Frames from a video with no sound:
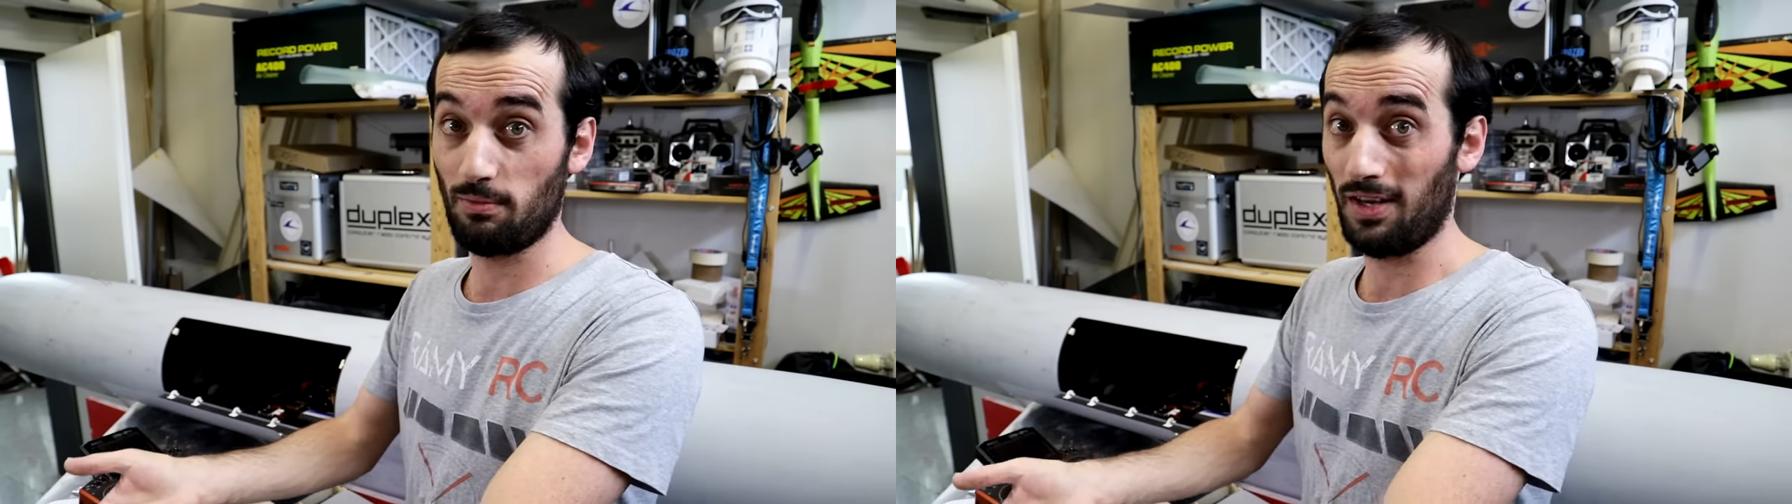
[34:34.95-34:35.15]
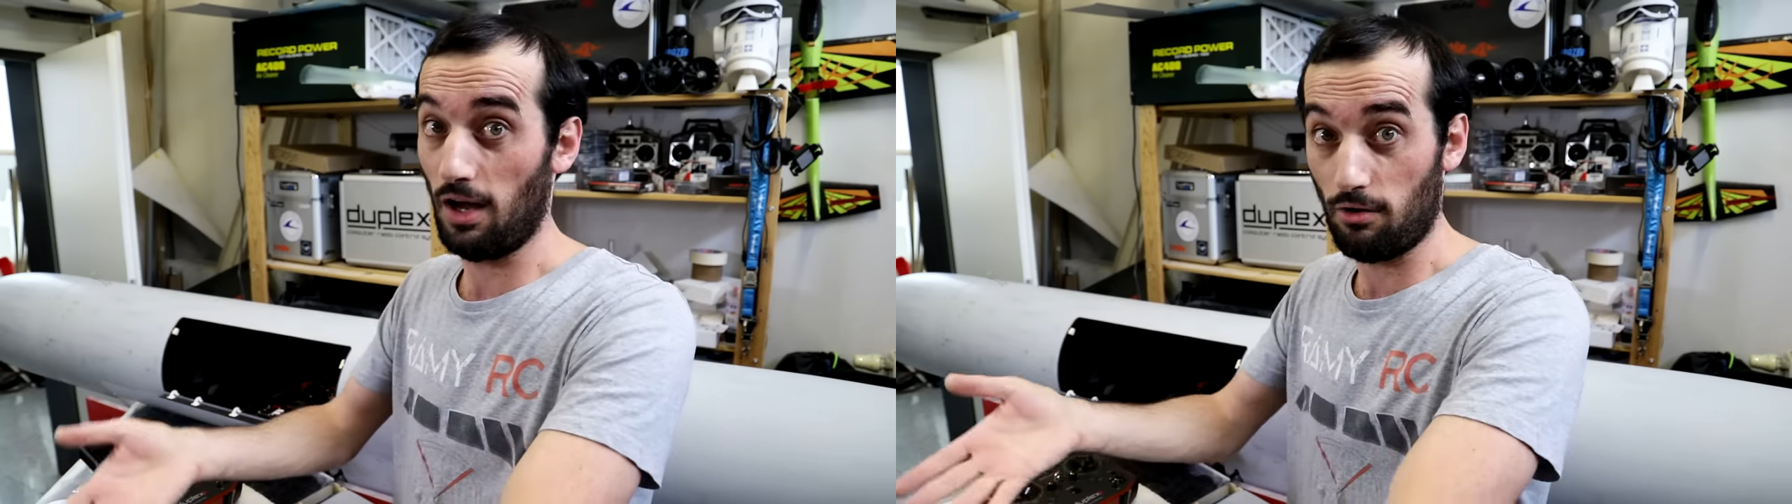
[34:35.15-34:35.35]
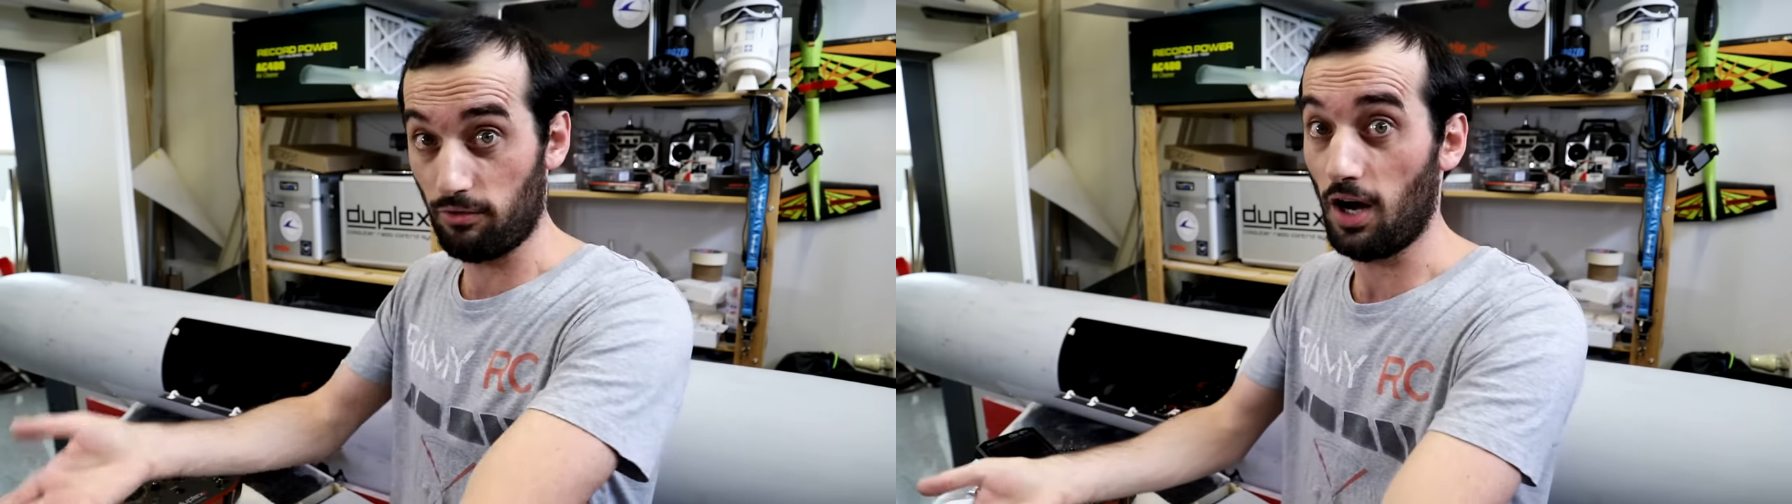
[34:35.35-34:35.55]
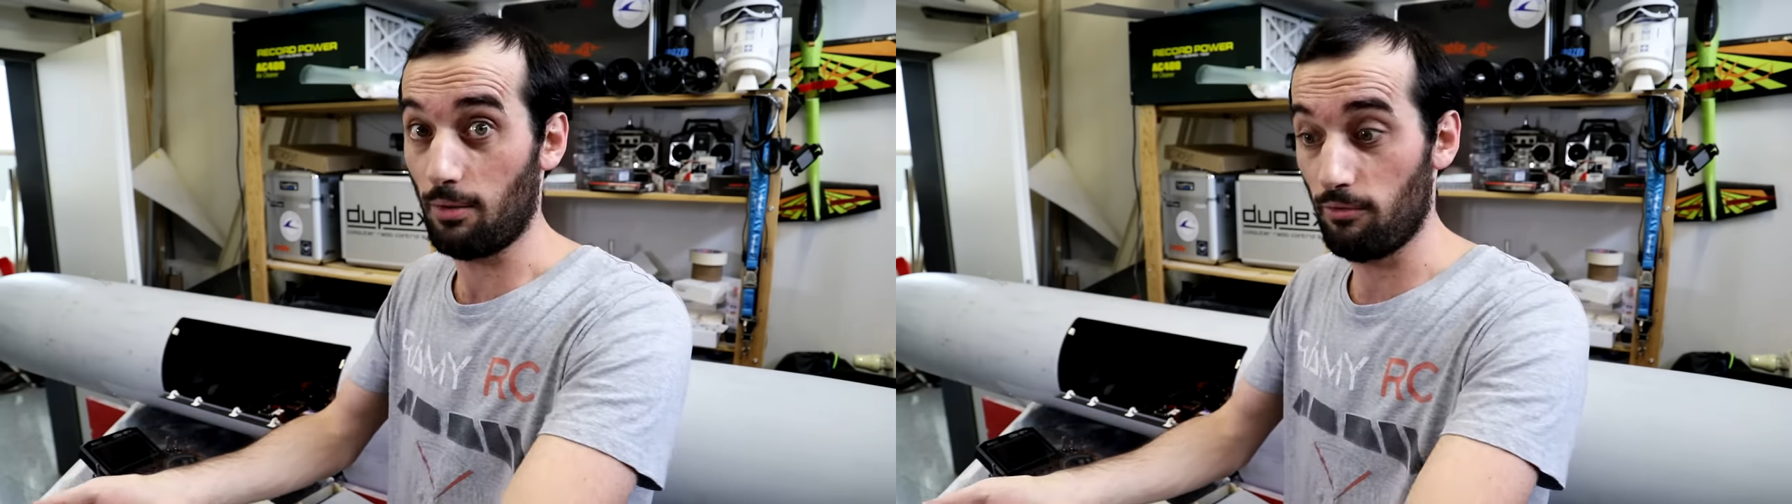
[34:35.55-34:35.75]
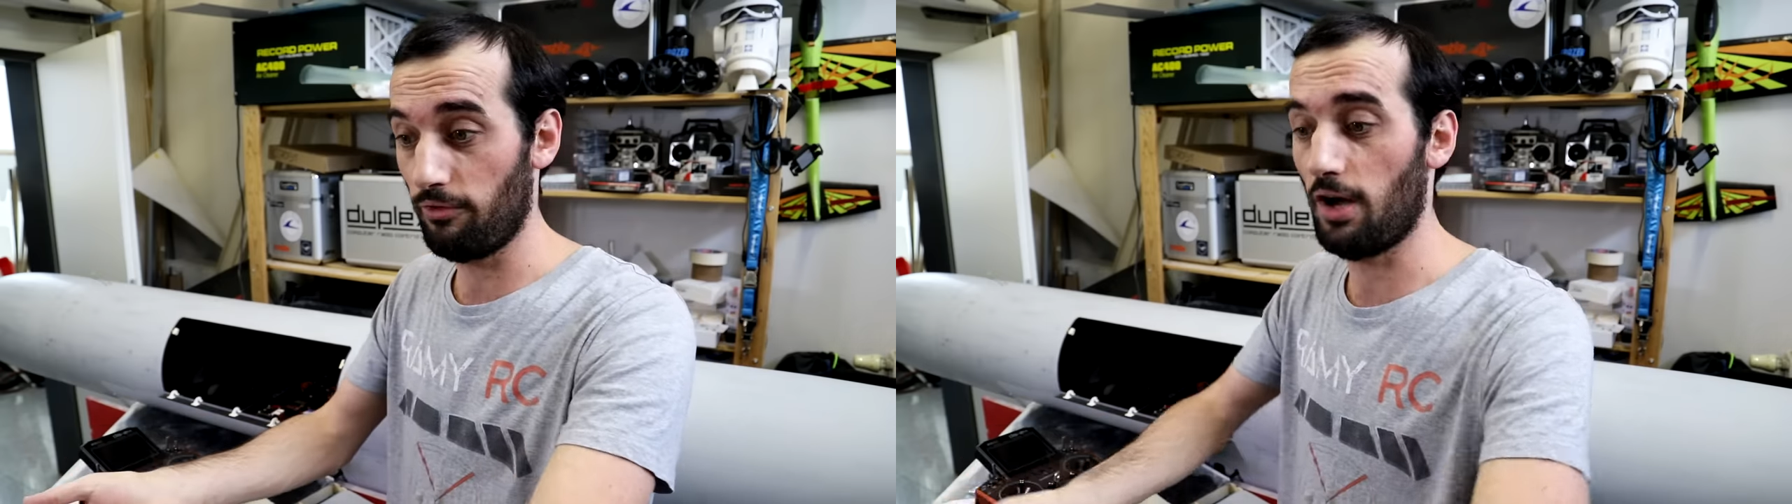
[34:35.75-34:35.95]
made out of
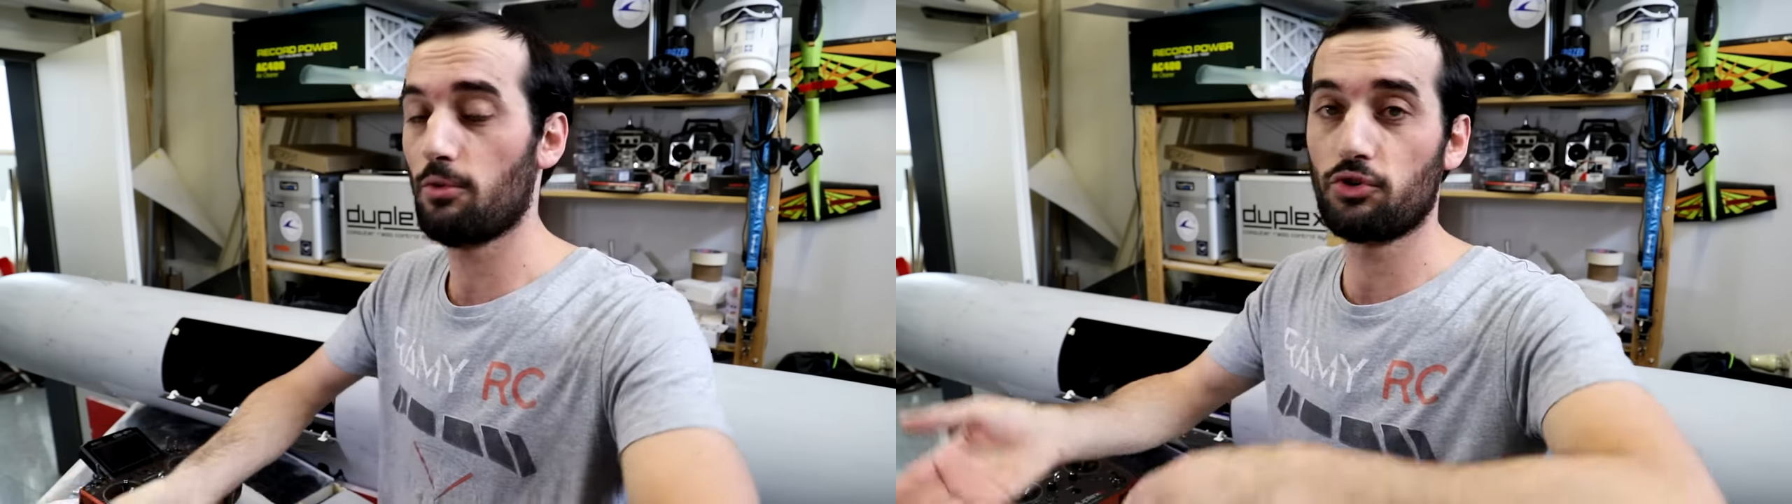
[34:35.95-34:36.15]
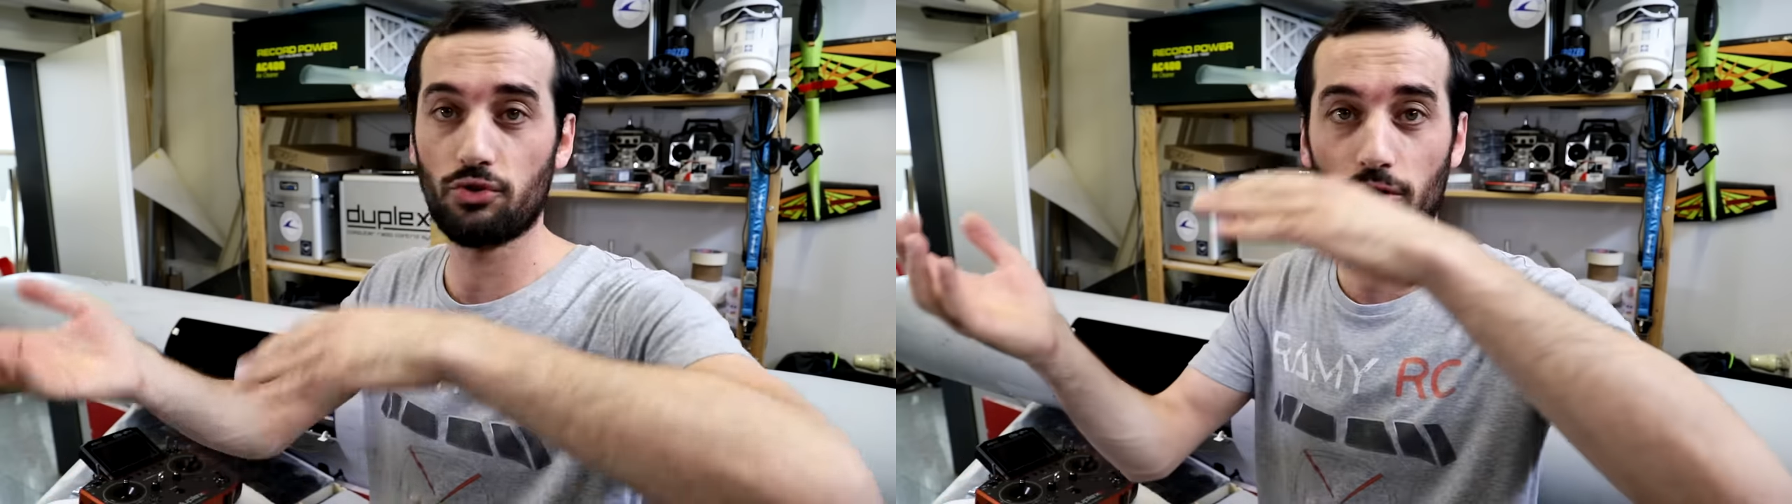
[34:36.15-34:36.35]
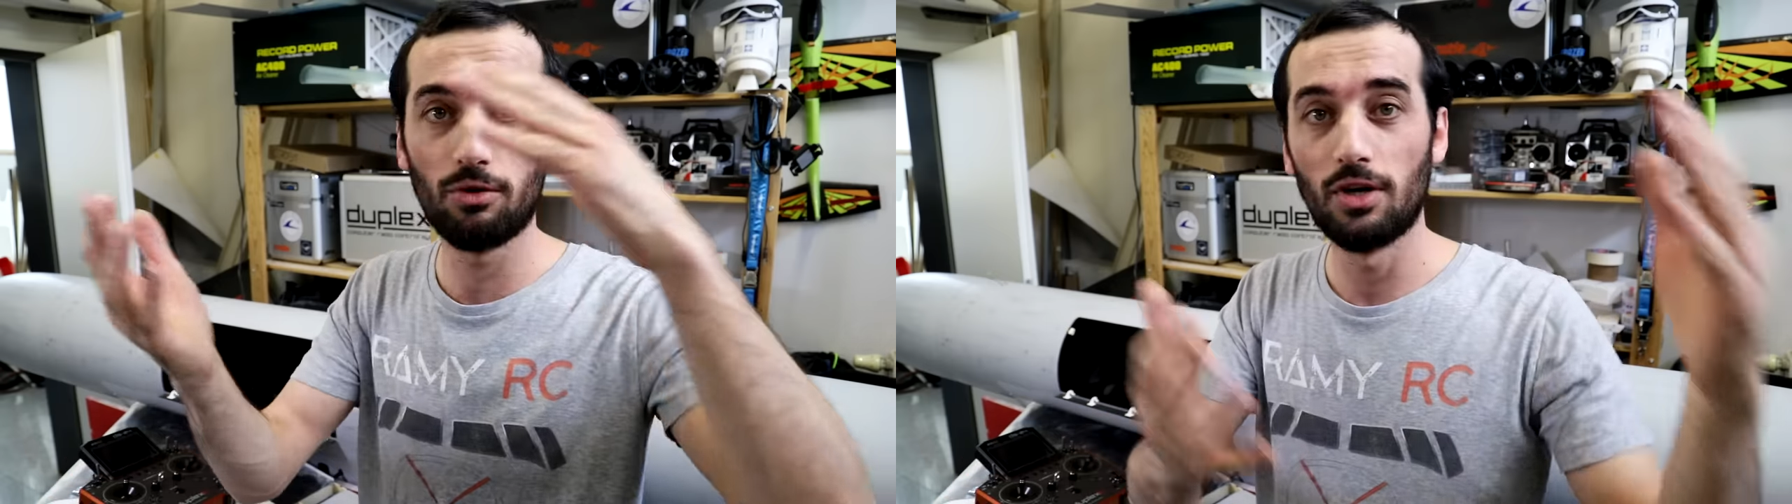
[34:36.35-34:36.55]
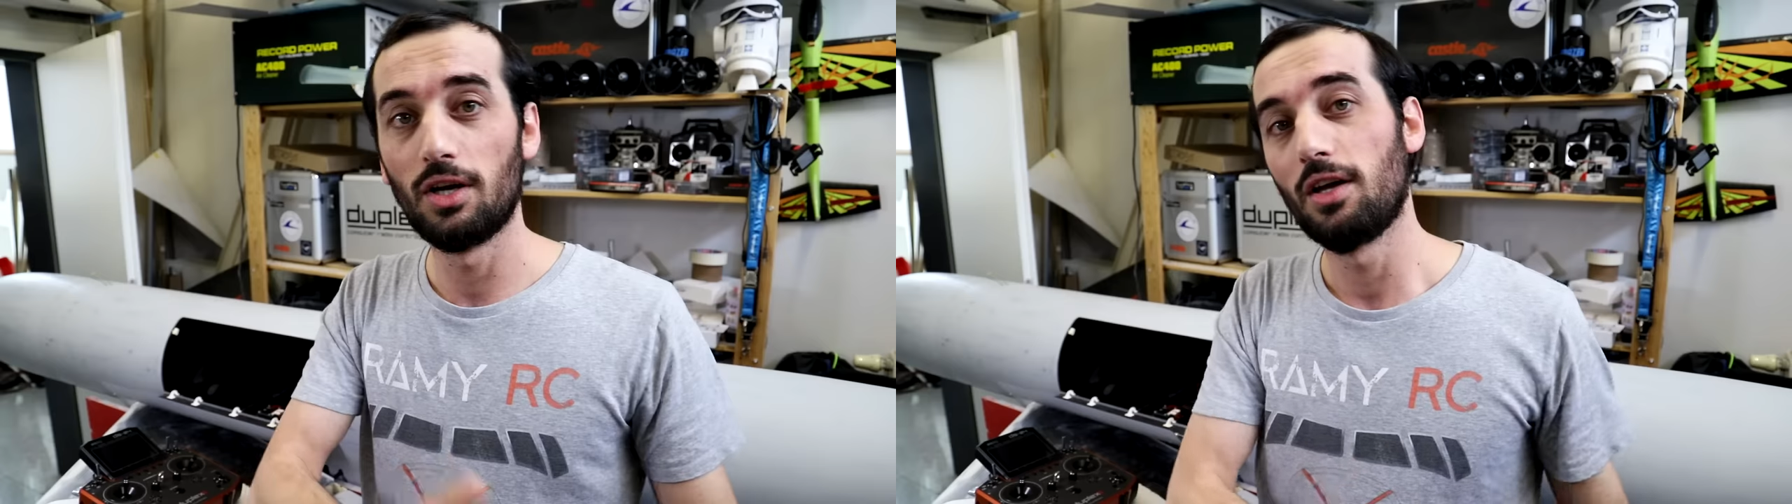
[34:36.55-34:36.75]
carbon fiber, so